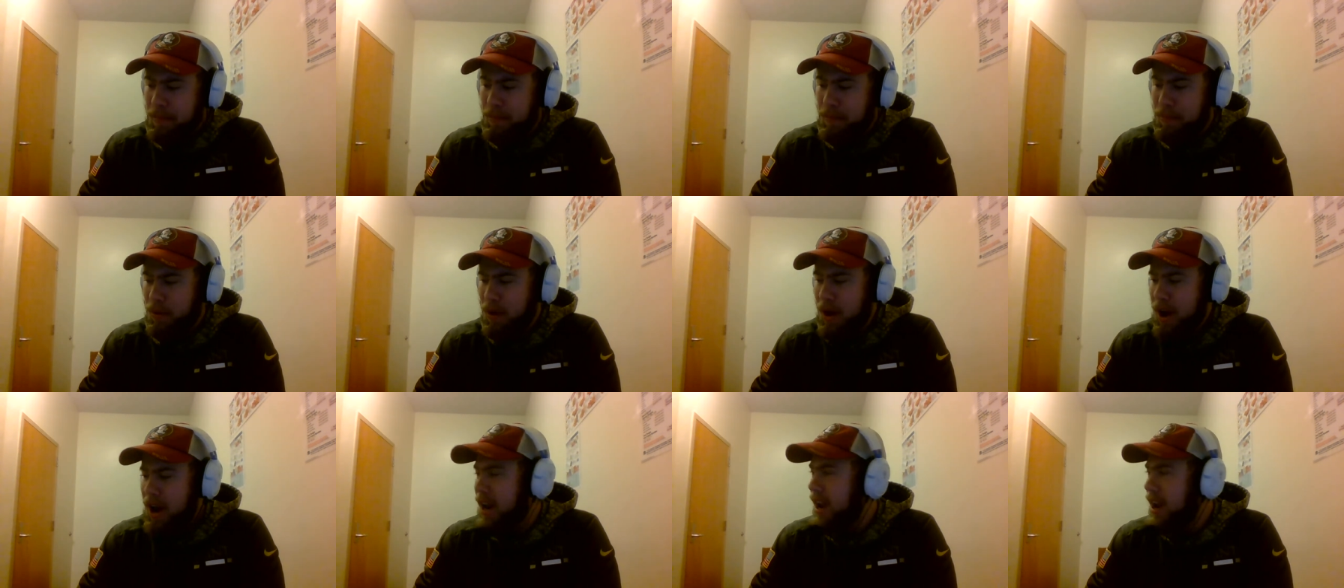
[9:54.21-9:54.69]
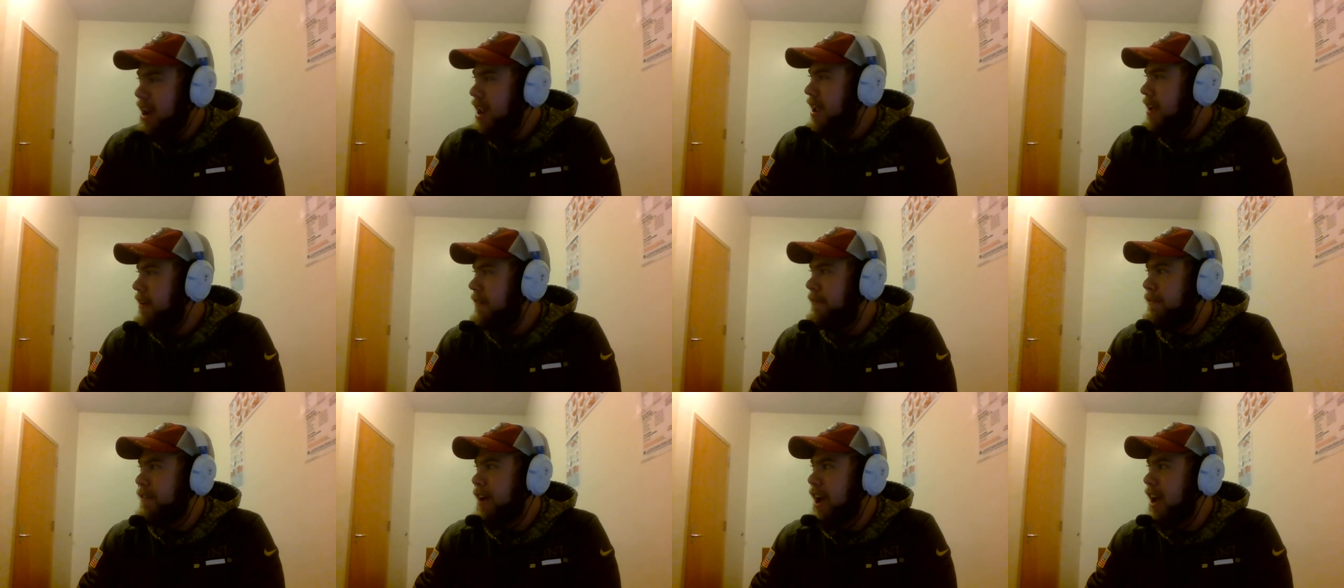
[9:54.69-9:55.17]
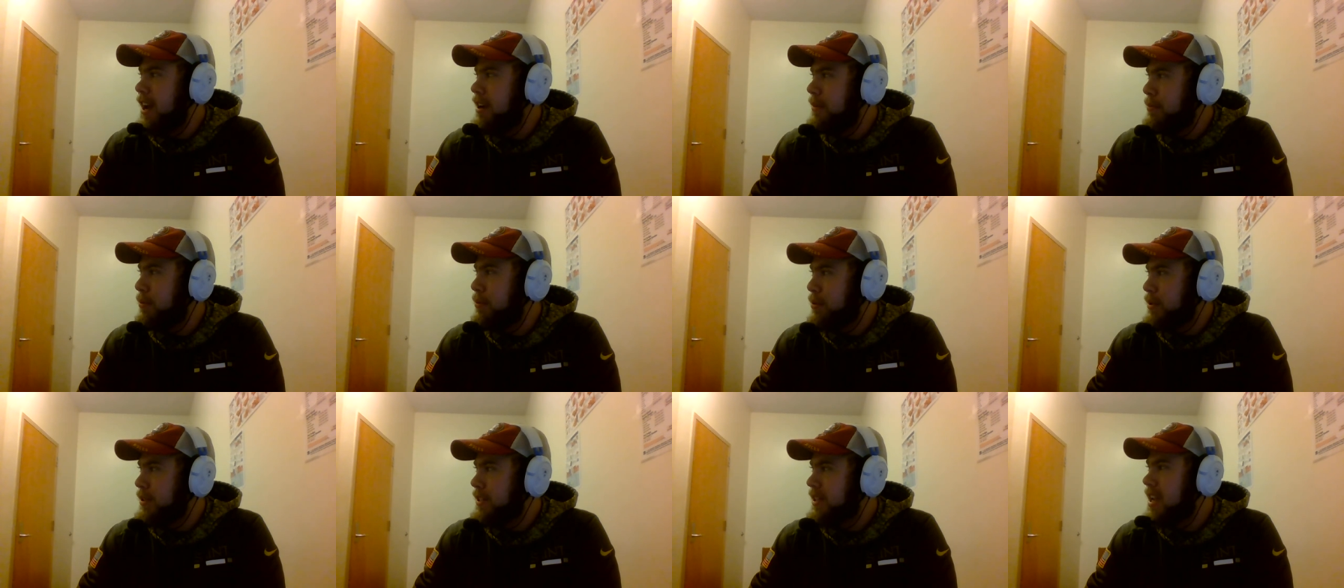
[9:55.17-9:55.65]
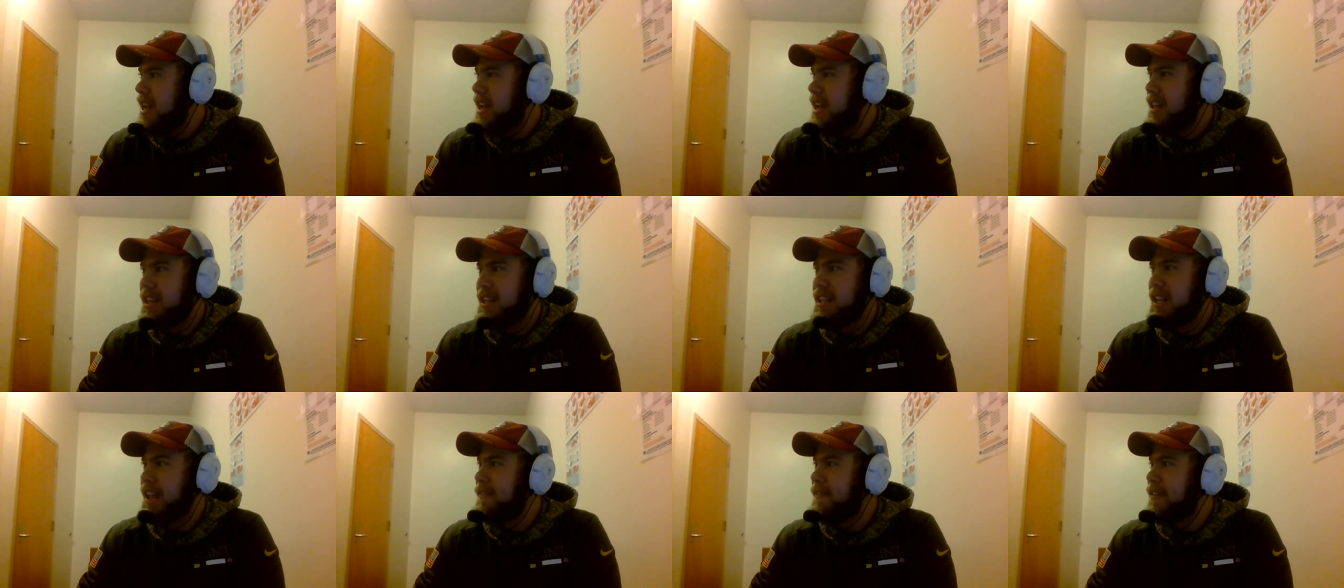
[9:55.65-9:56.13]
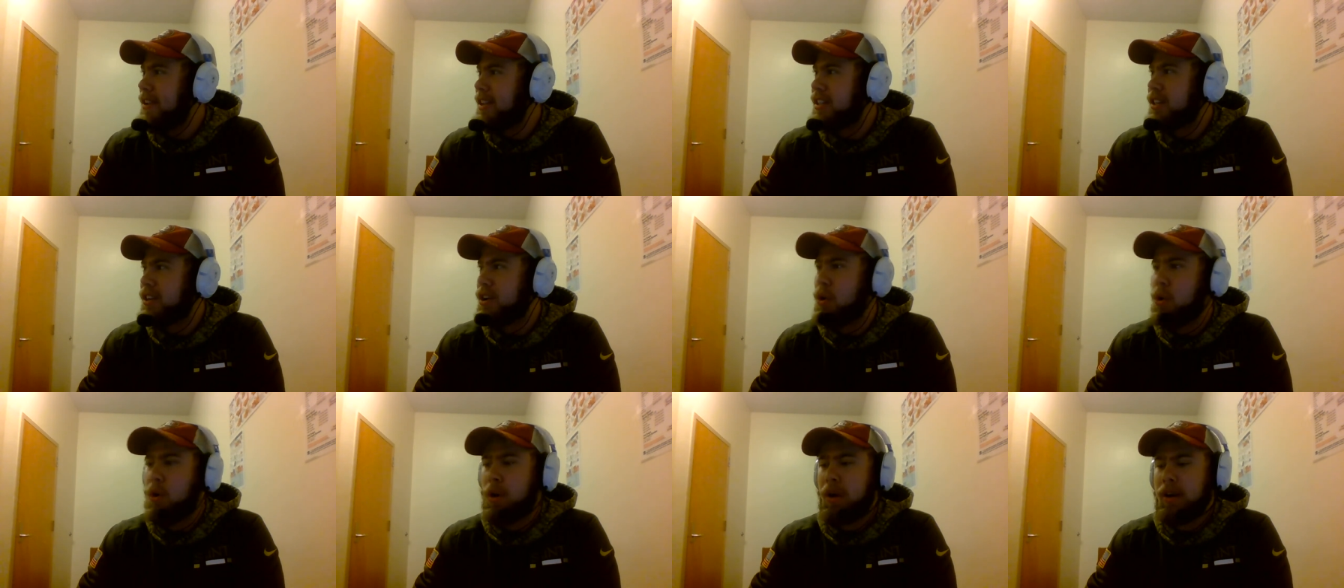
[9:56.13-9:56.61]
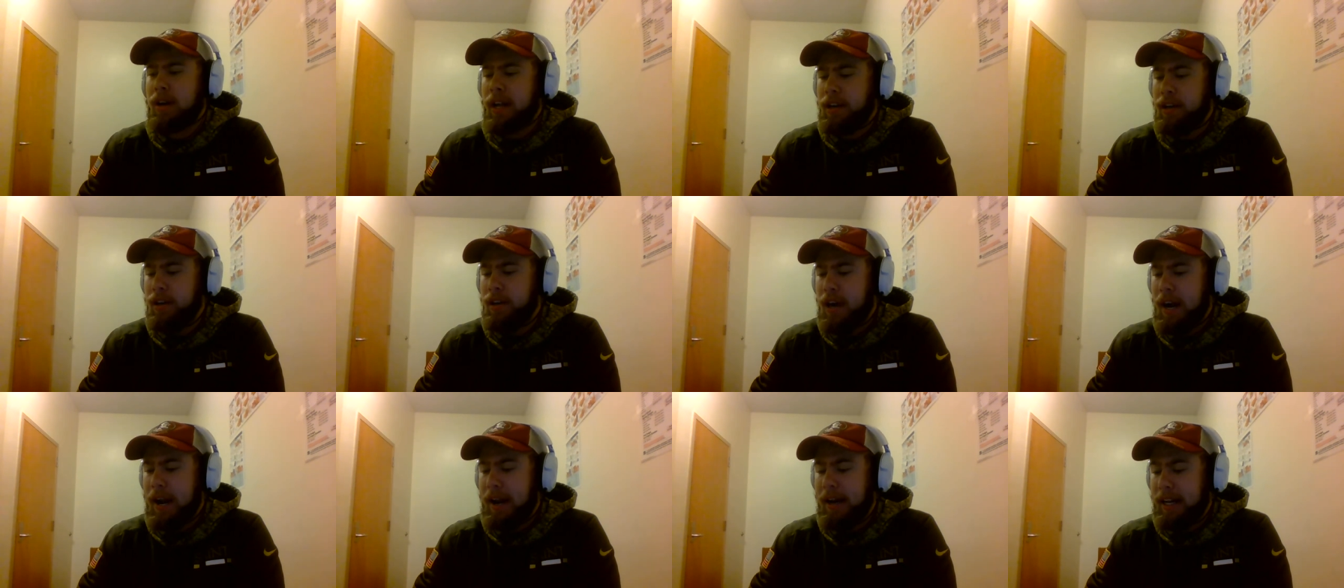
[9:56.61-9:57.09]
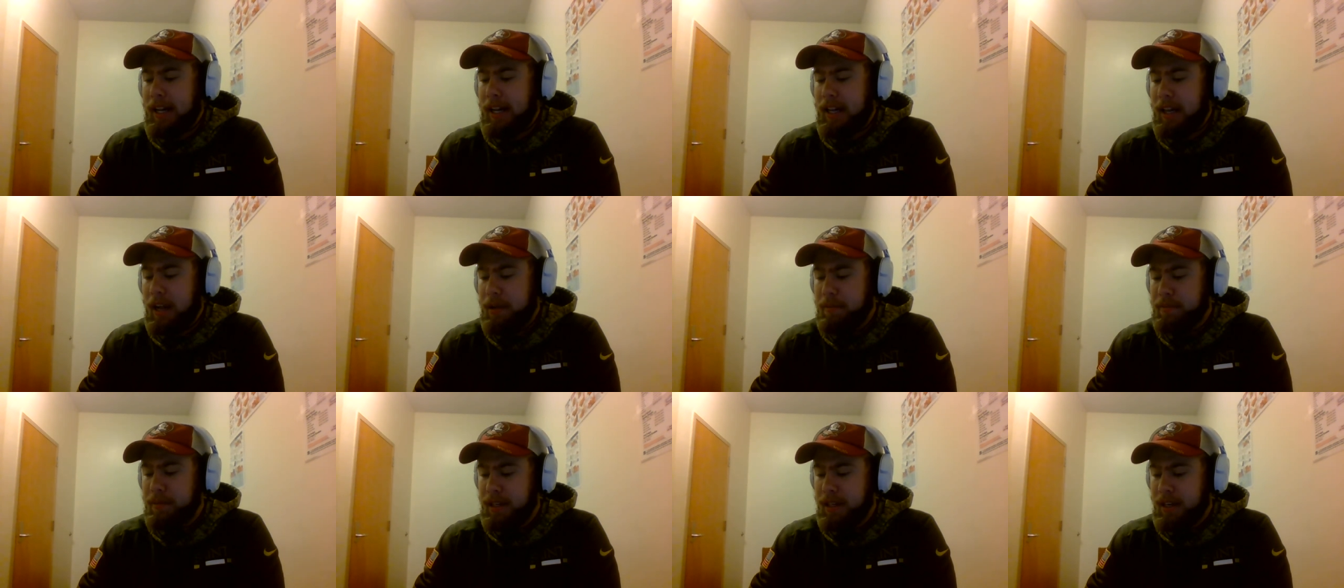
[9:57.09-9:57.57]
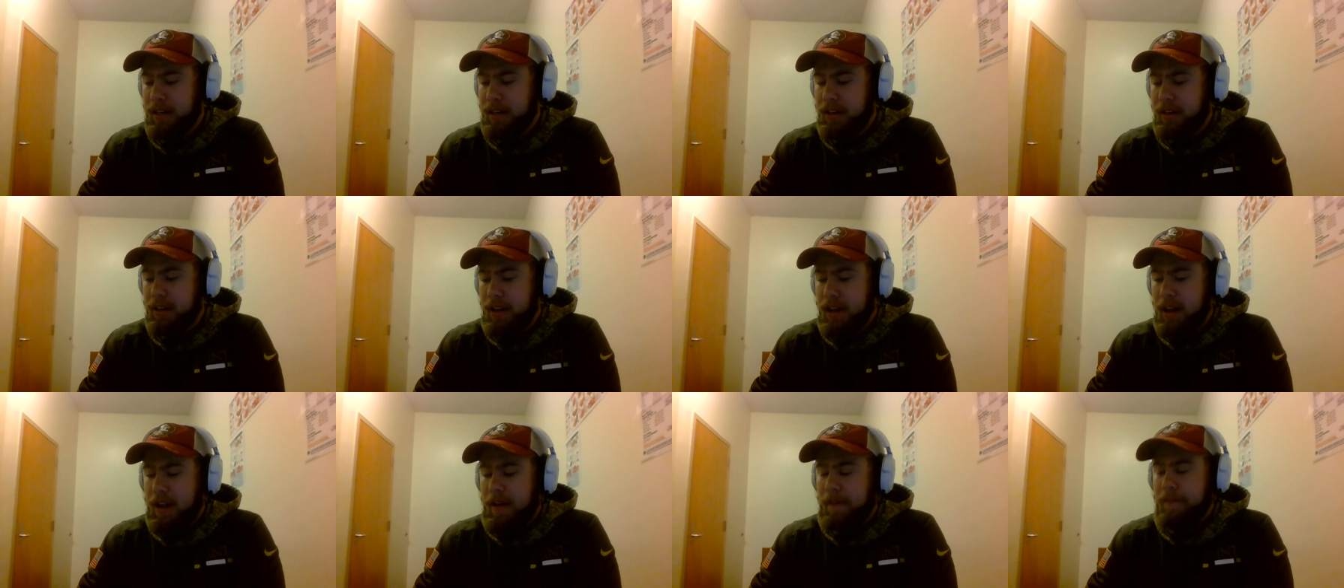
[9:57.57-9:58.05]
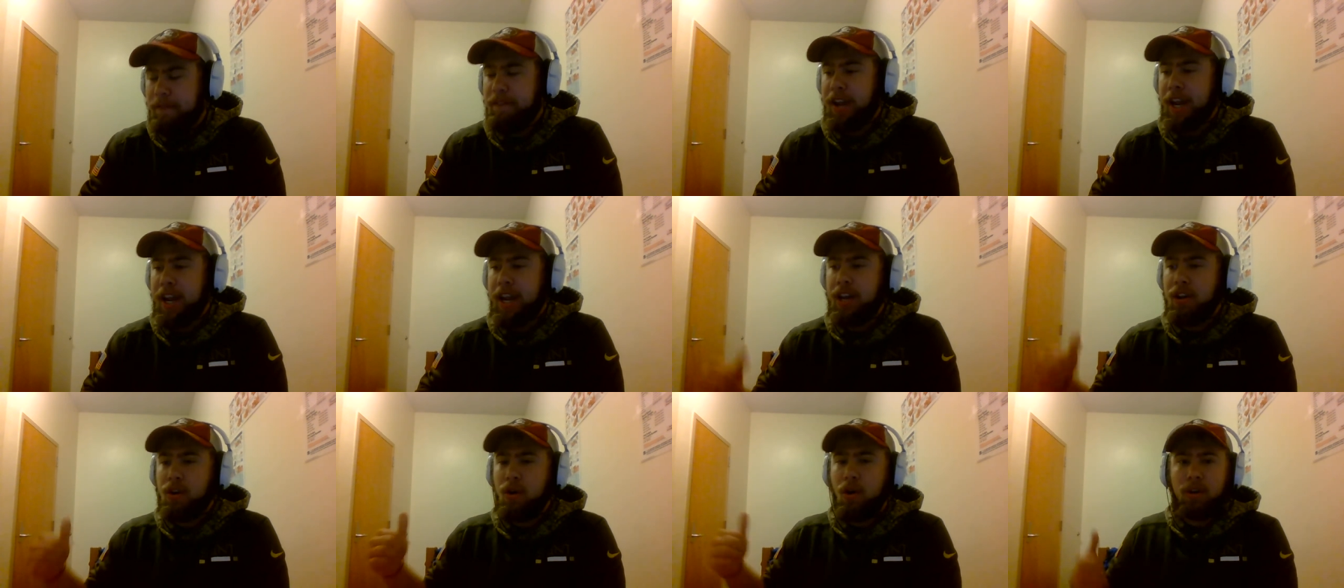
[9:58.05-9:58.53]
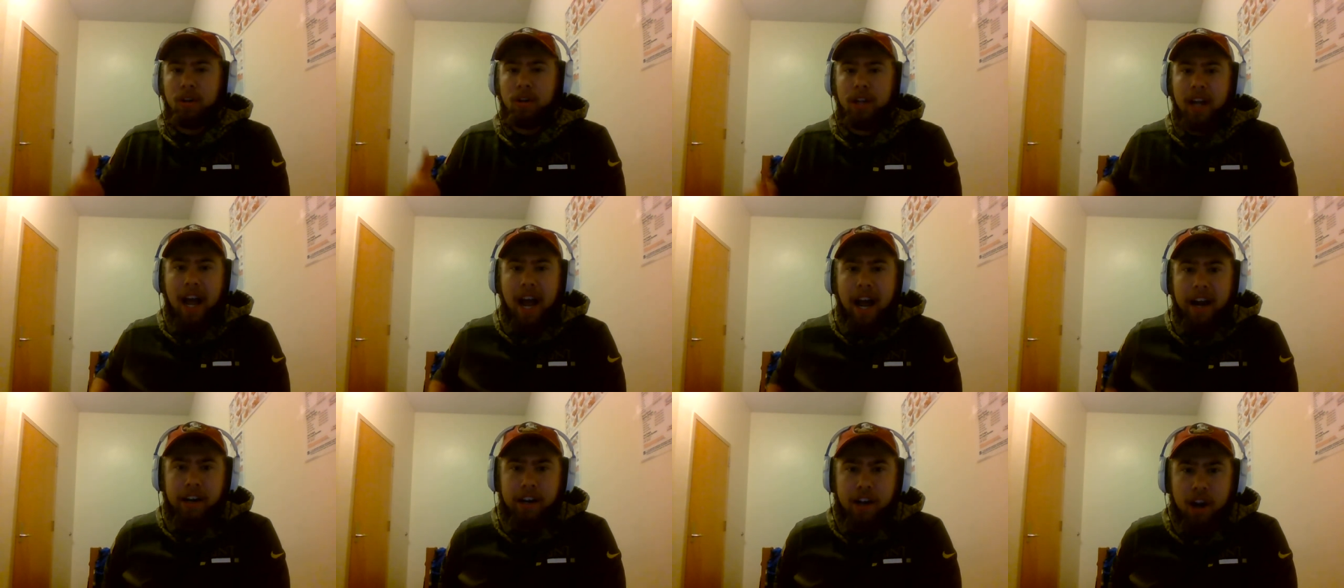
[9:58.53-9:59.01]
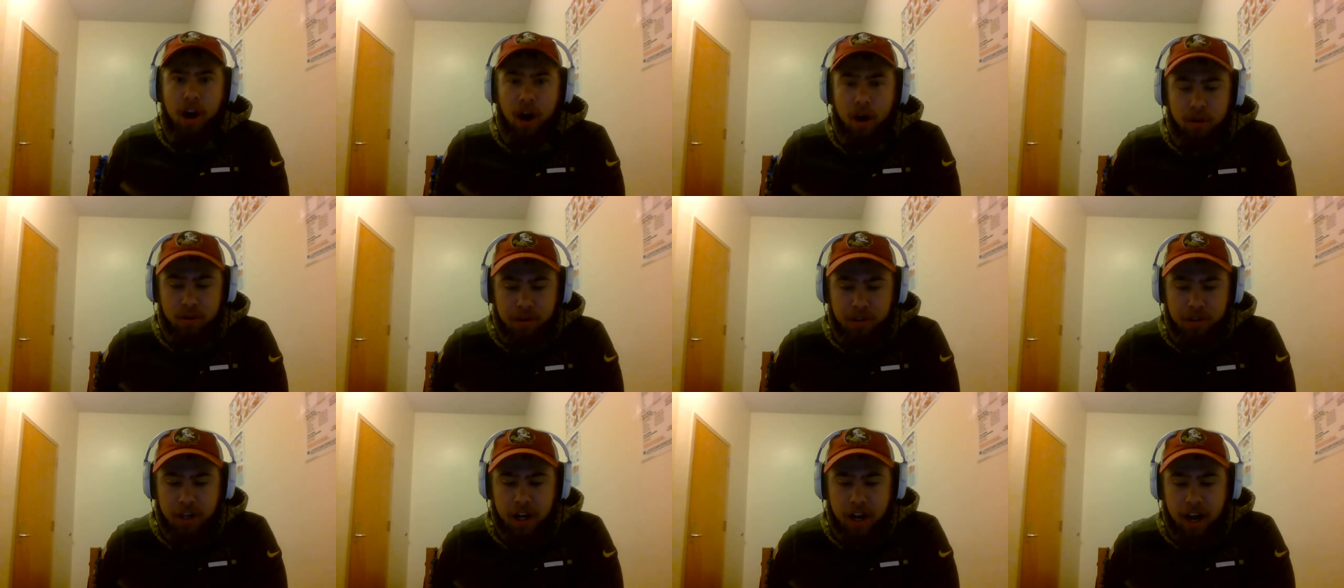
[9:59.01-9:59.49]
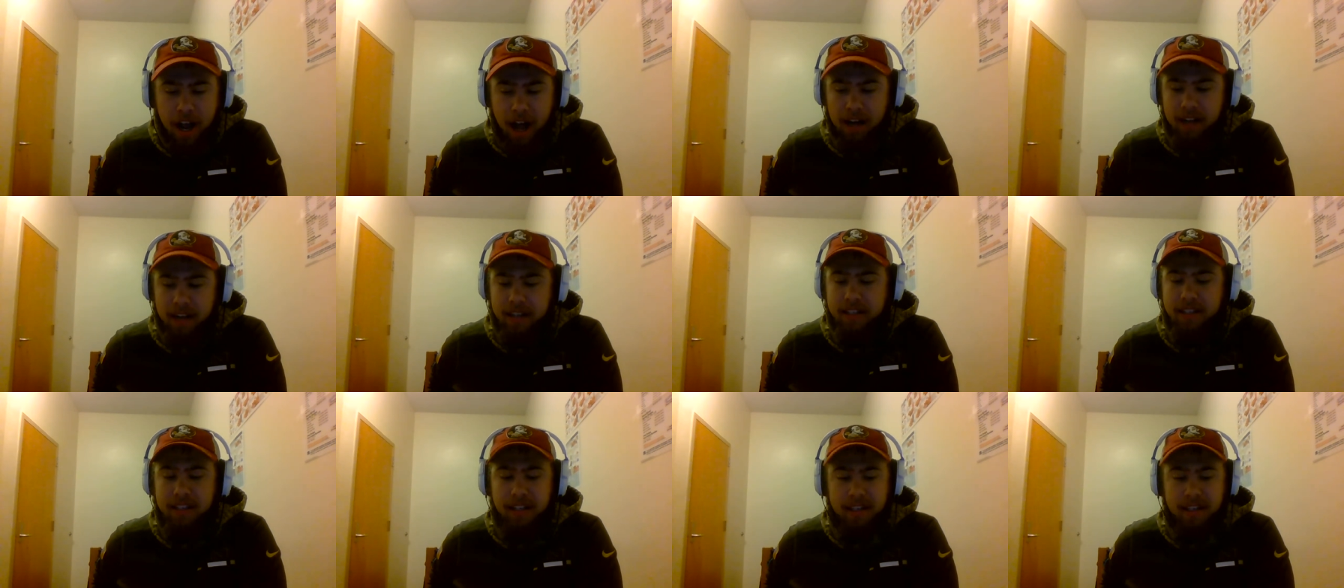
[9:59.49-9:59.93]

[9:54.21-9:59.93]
Brent Venables, the defensive coordinator out of Clemson, Fickell, the head coach out of